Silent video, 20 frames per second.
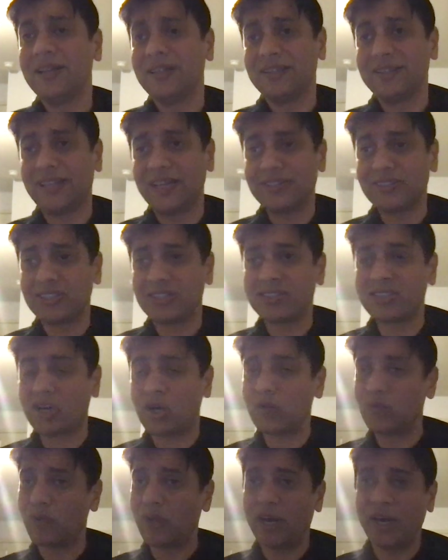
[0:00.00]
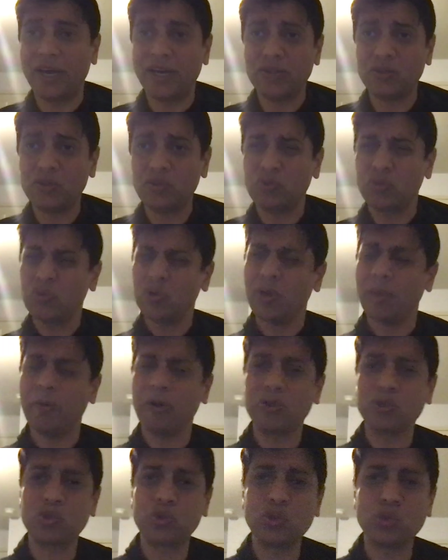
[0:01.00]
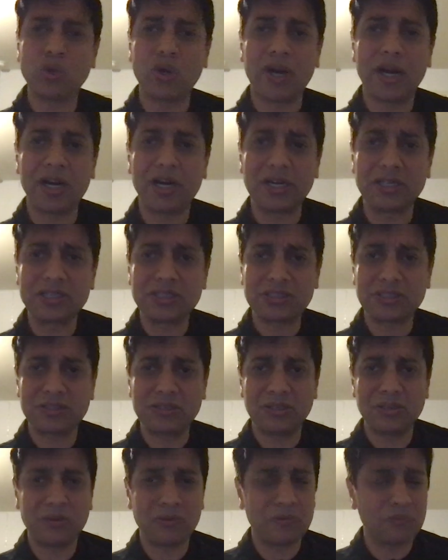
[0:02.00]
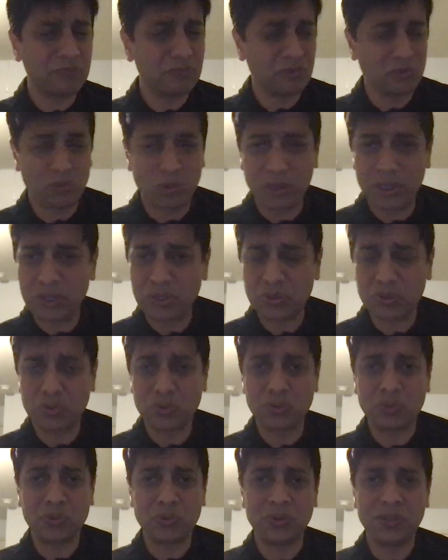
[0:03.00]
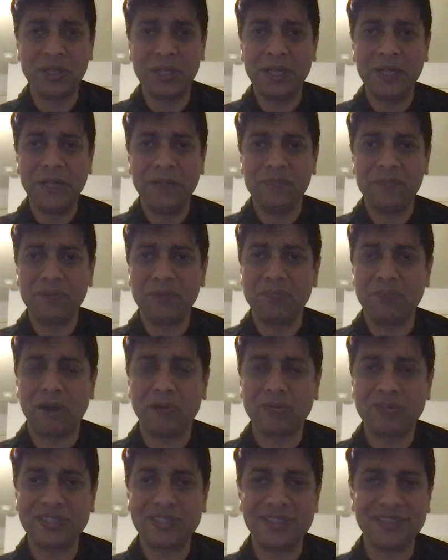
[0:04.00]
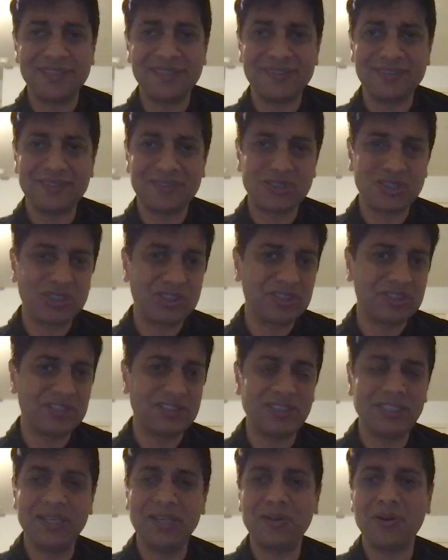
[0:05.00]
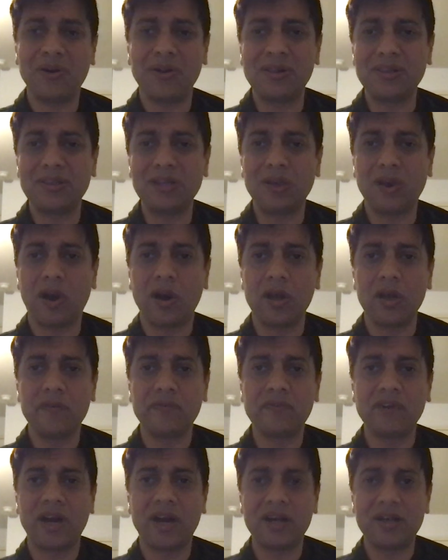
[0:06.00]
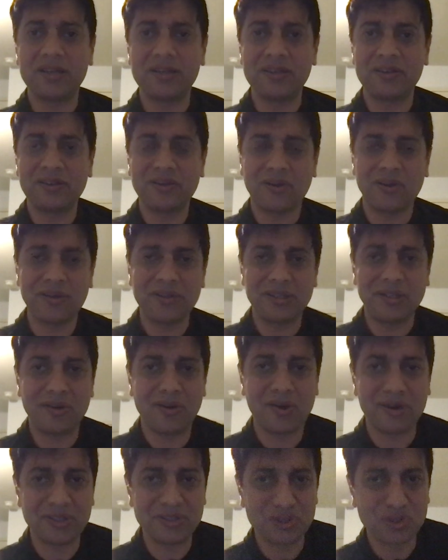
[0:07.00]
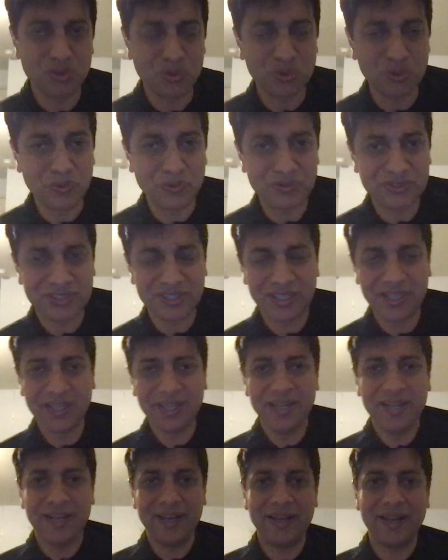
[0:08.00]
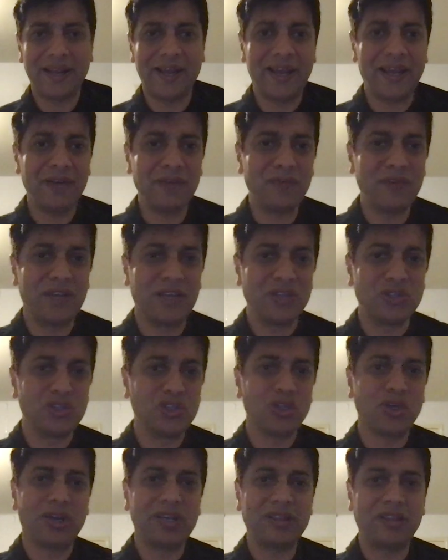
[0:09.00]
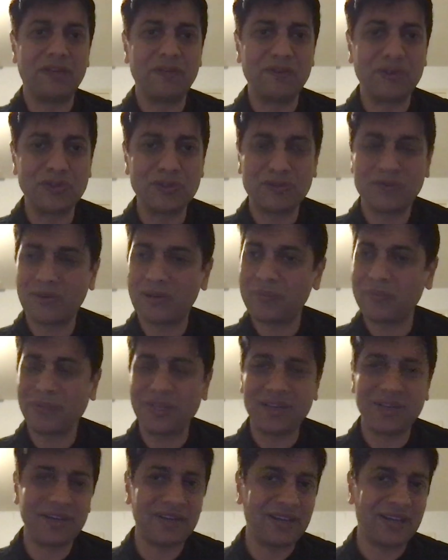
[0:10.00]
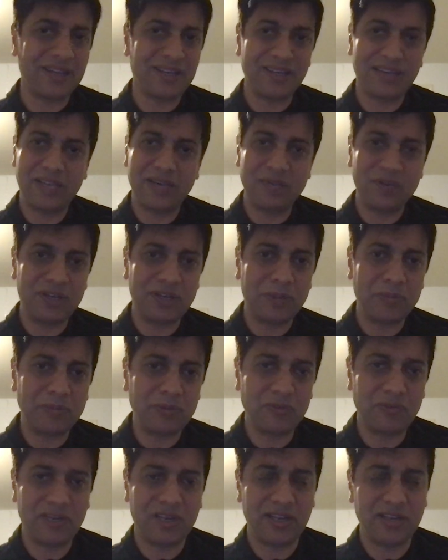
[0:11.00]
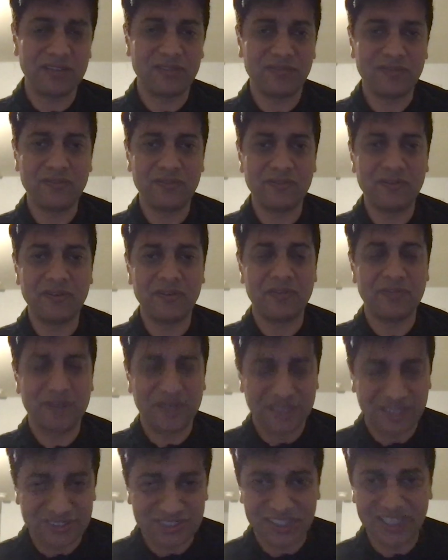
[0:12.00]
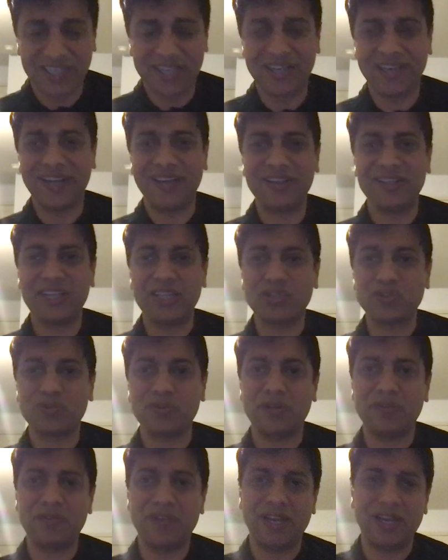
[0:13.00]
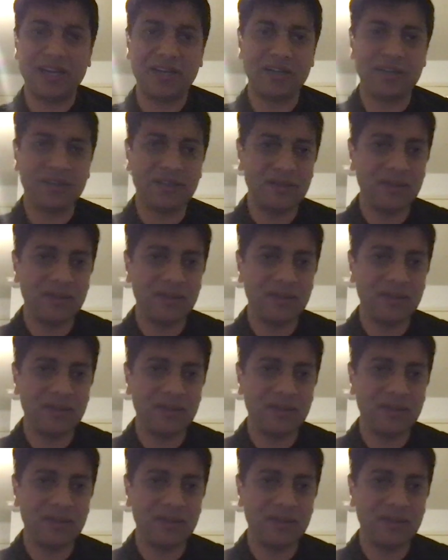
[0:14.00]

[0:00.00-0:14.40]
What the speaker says: That's the town we hiked to. Took about 2 hours, going through the mountain, seeing all the olive garden on the orange groves, and we enjoyed the views from there. And then we come to Vernazza, and that's where we had a